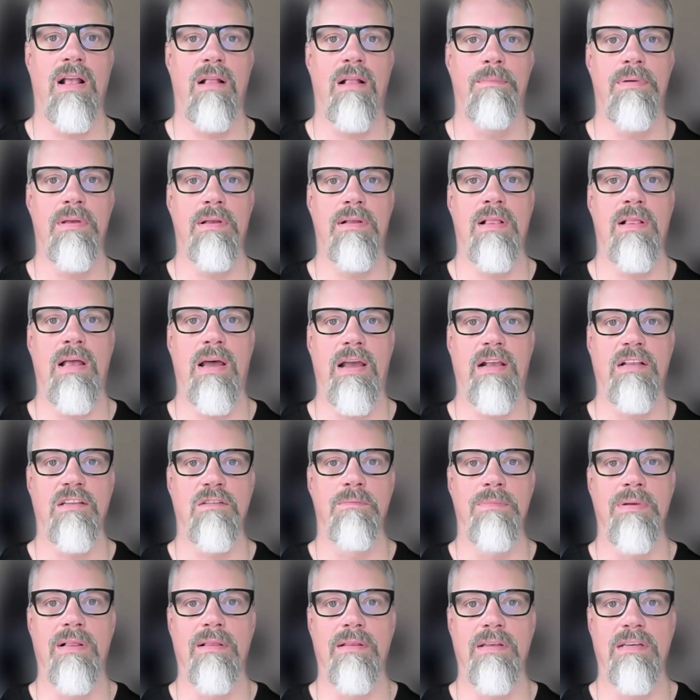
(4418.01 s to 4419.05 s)
helping clients
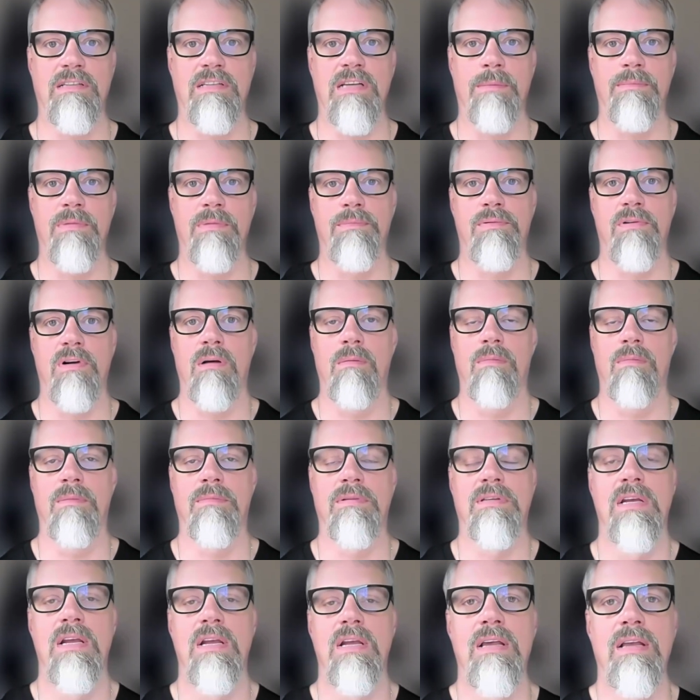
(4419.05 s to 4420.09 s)
build these type of
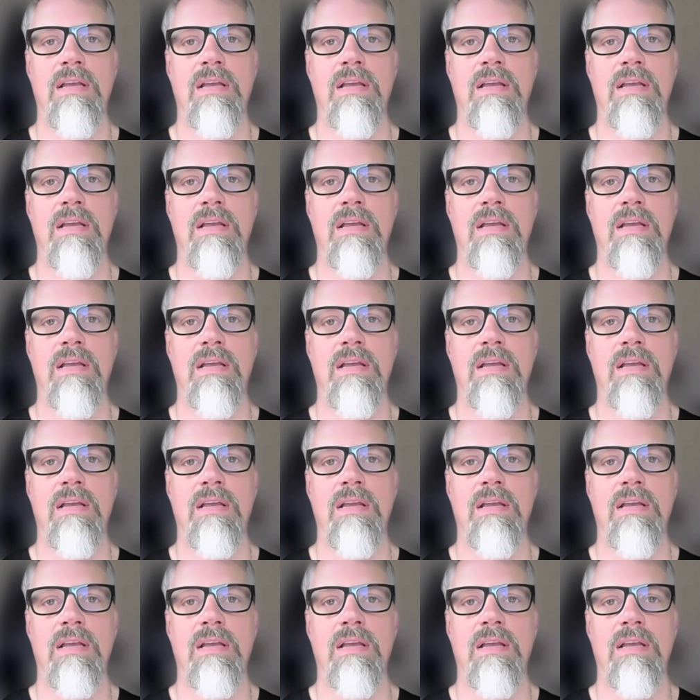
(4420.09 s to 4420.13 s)
problems.